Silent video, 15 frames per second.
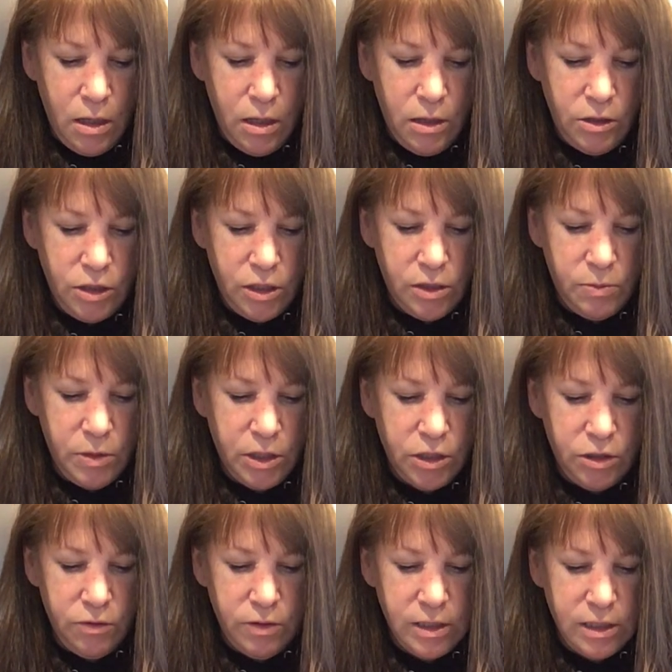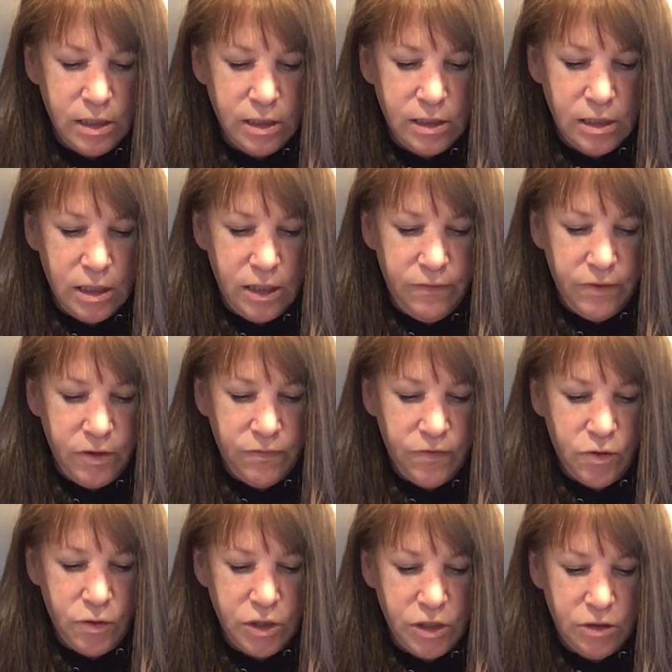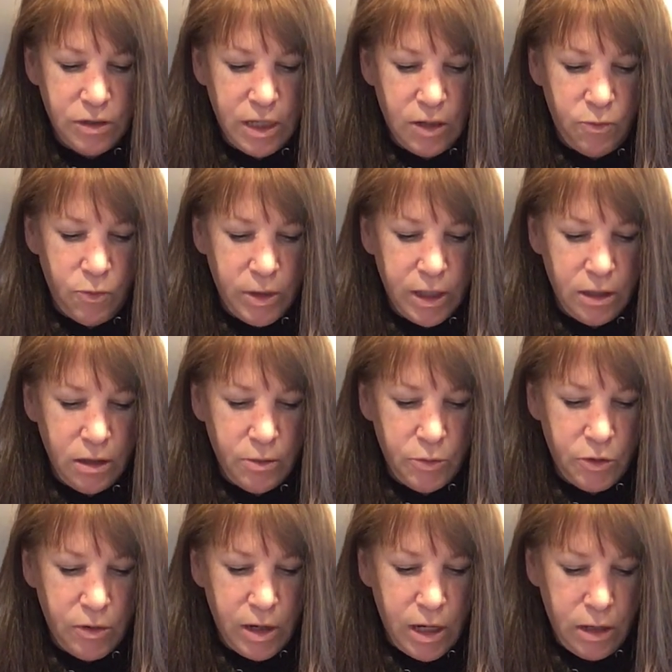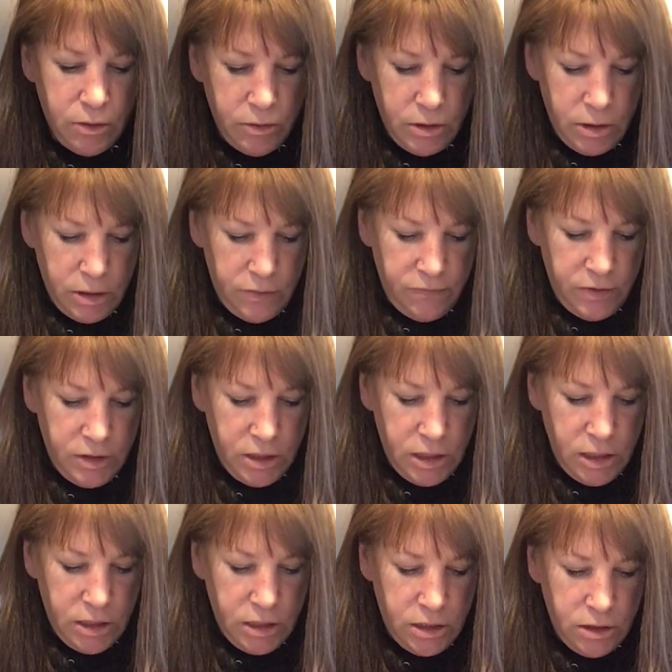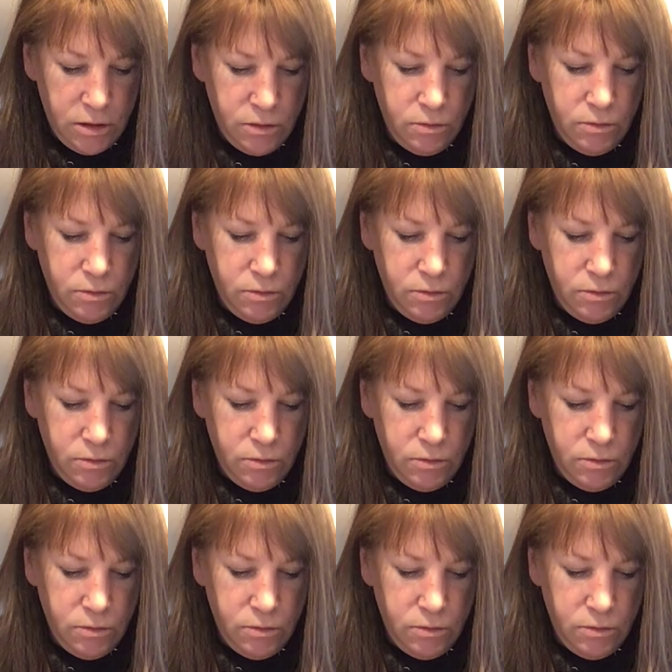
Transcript: And just make sure he's nice and even. Of course, you can wiggle him around if you need to.